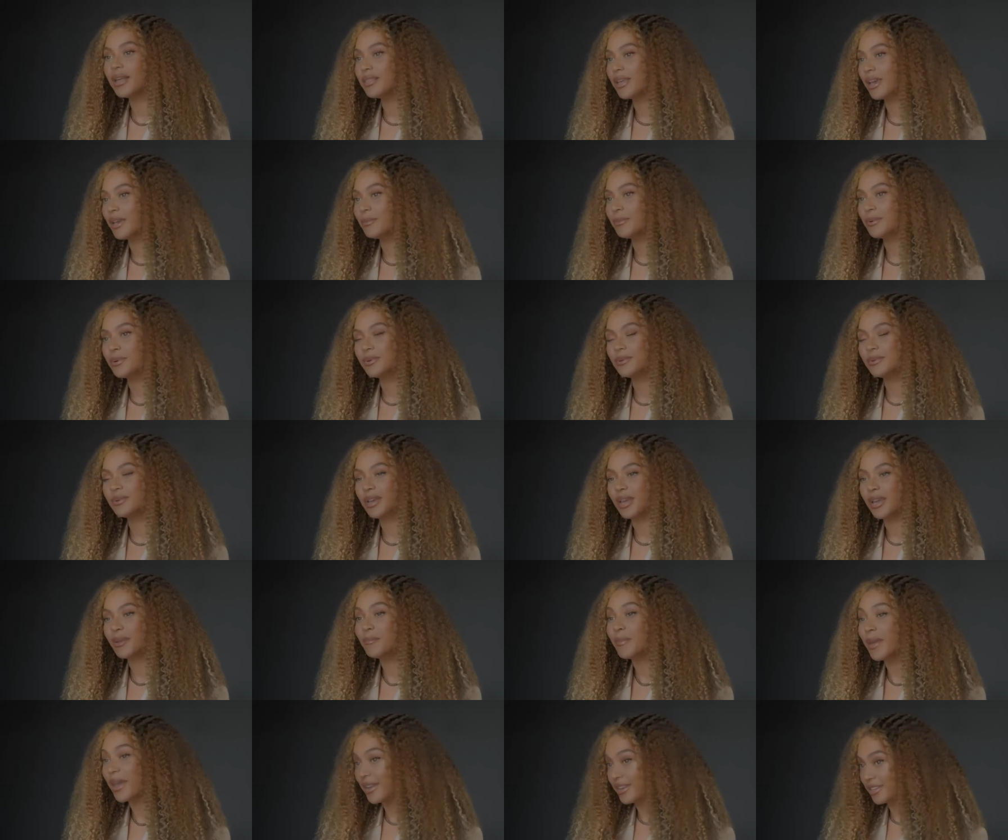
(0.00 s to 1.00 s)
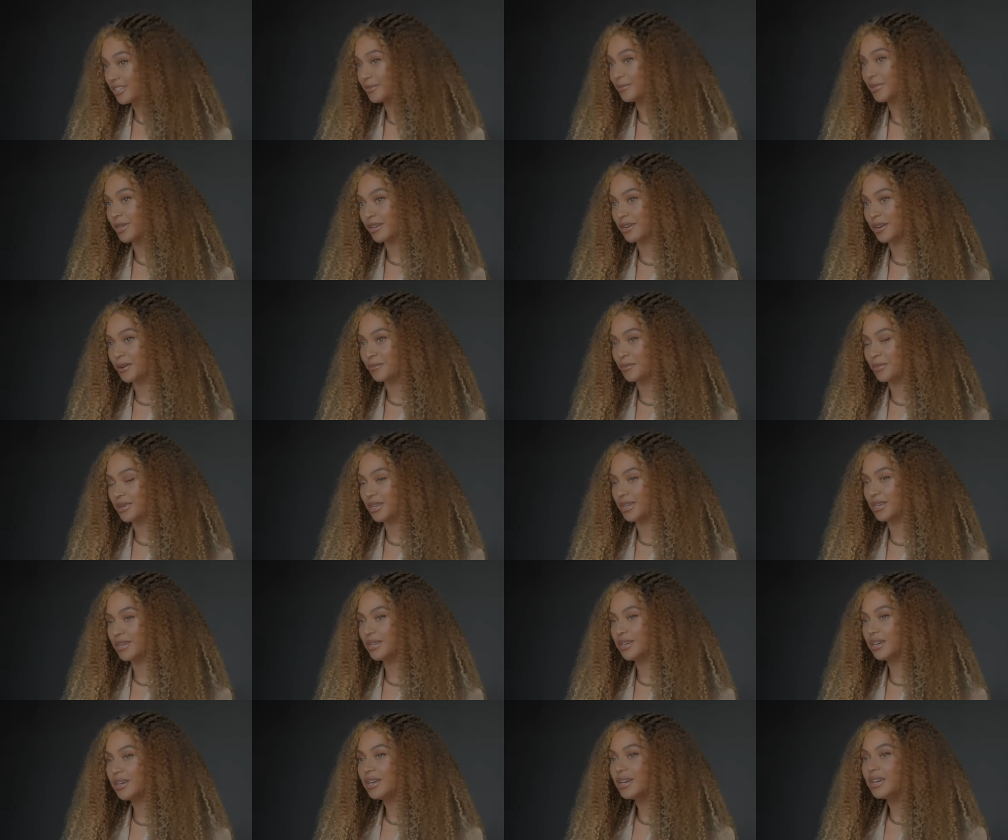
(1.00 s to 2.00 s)
label and management
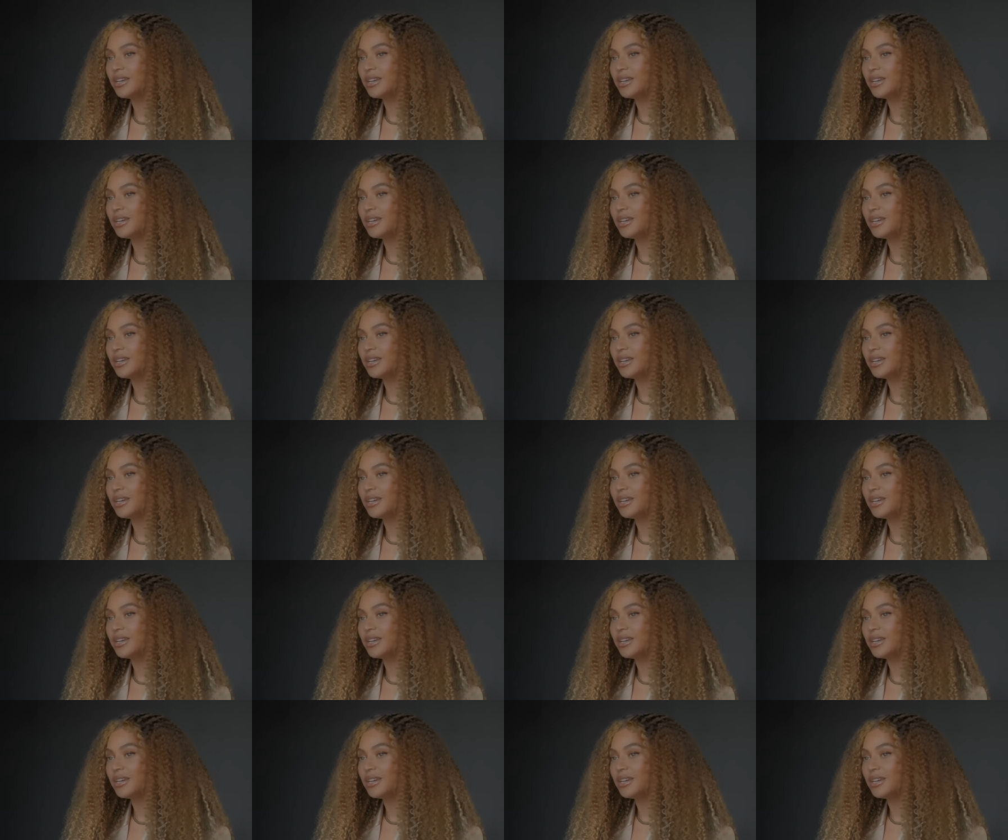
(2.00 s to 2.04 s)
company,